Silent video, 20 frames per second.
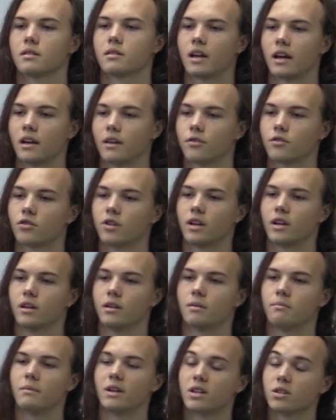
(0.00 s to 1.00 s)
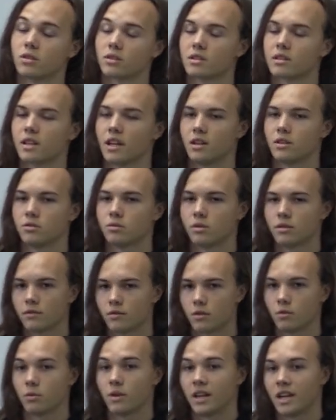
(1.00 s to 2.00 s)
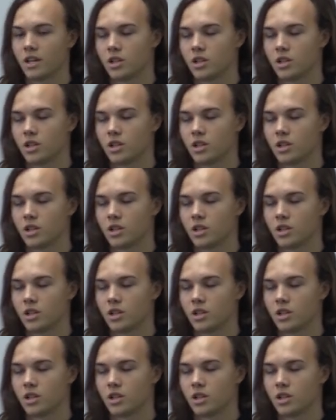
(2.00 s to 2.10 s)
kind of create a mental schedule for when